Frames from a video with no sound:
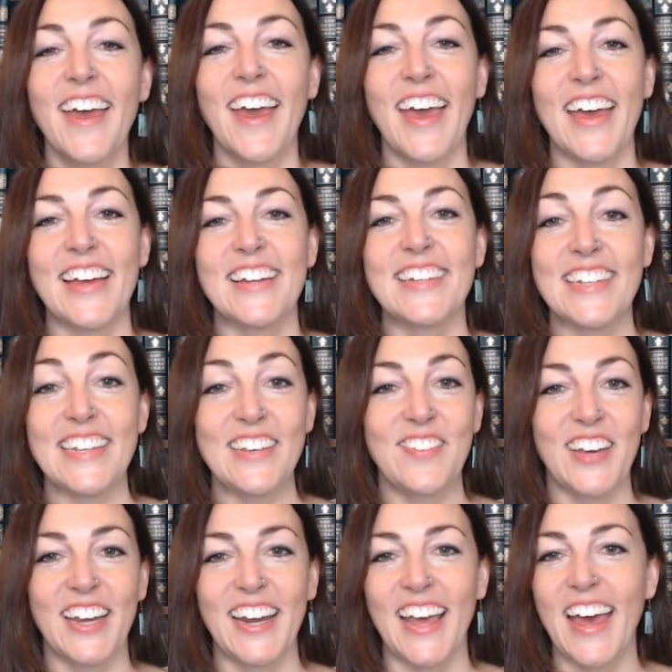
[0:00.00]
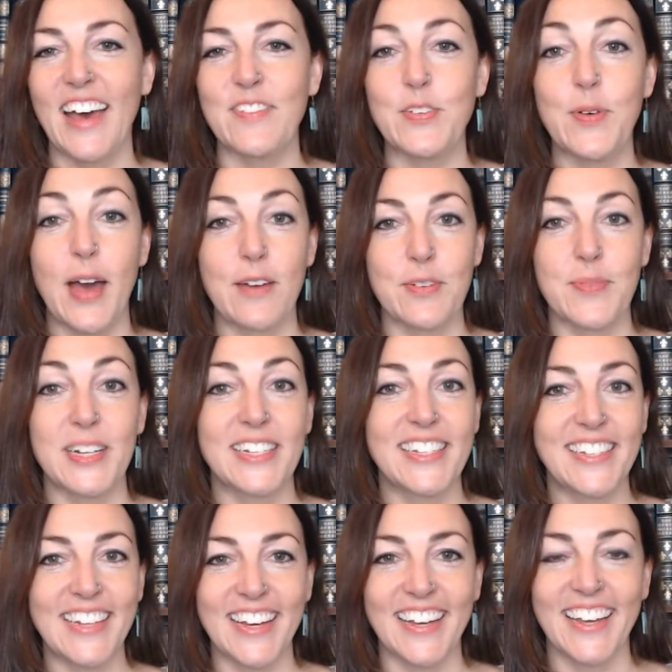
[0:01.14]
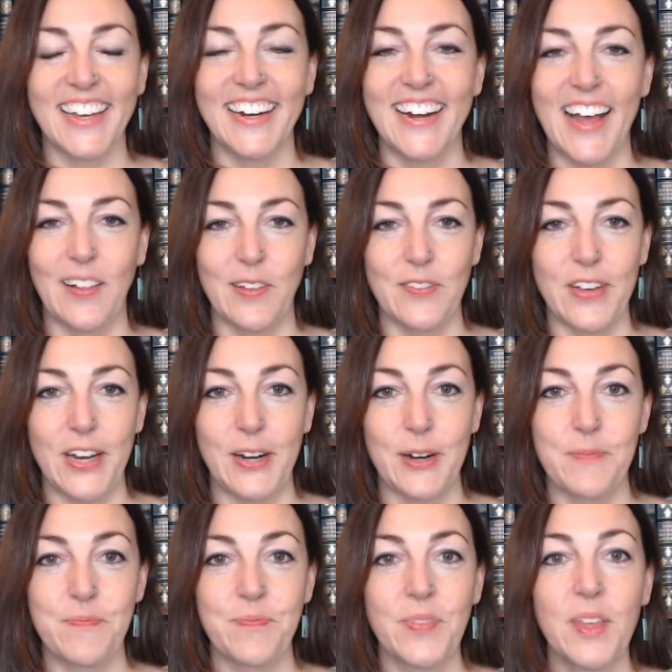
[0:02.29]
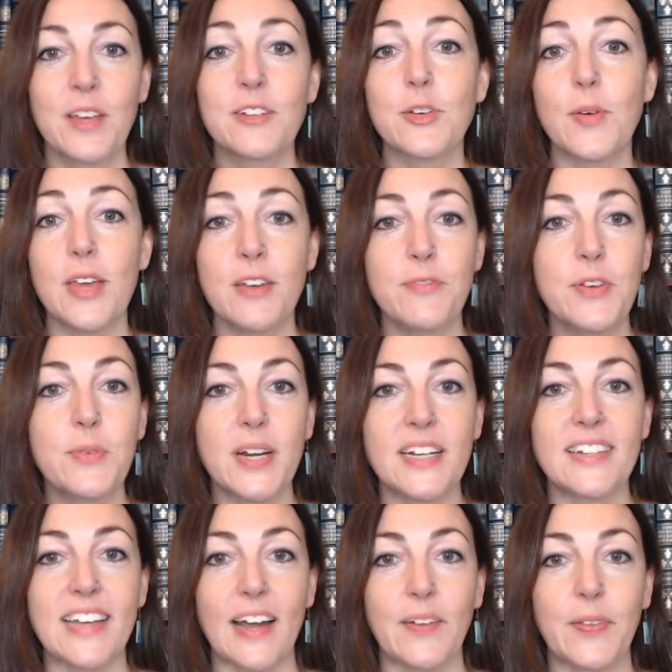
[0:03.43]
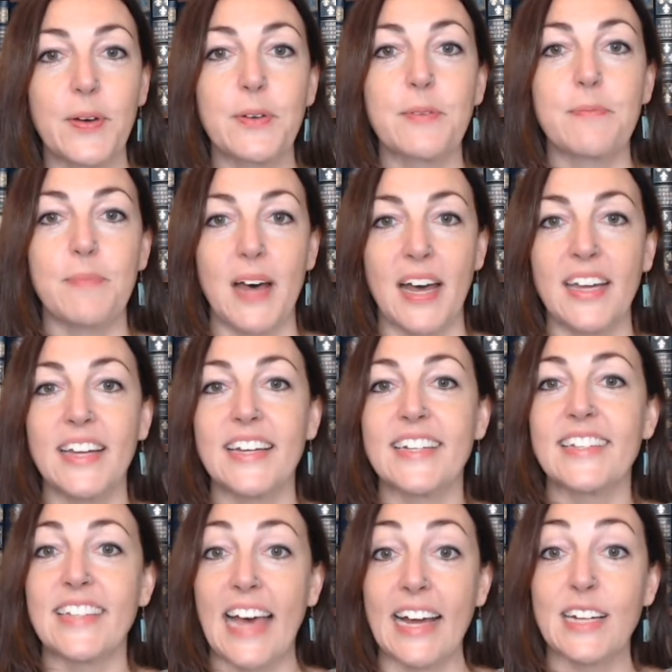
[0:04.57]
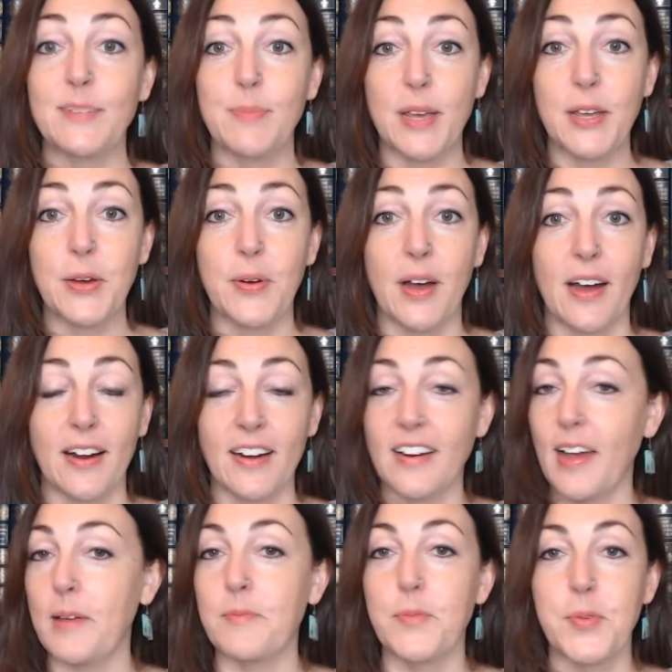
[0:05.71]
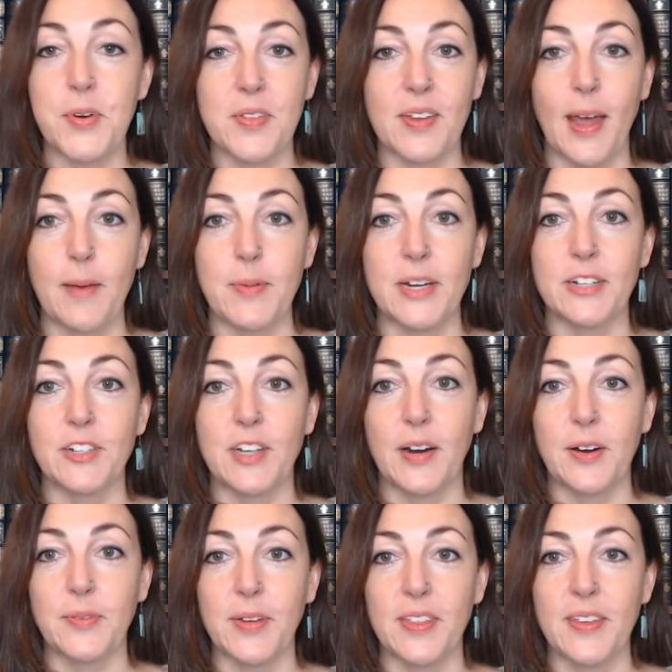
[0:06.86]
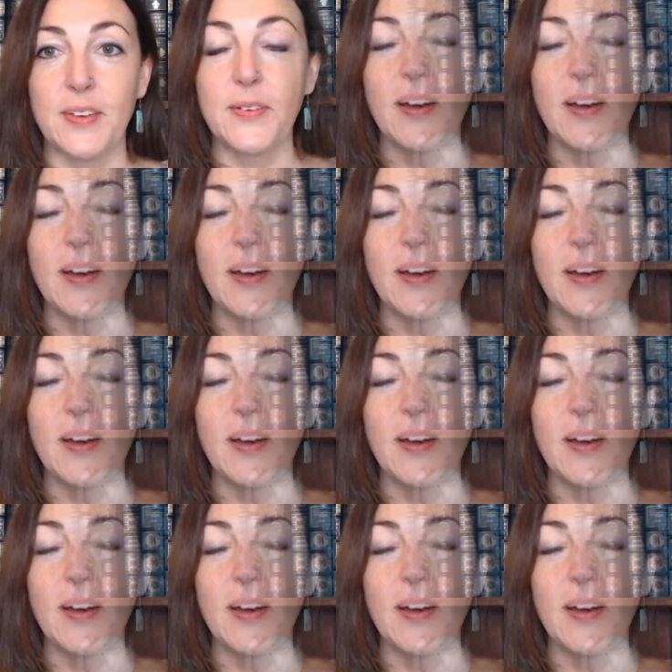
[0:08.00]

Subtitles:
And even have you ever been stuck in an elevator? So if you want to download my exact bingo card, I'm more than happy to share it with you.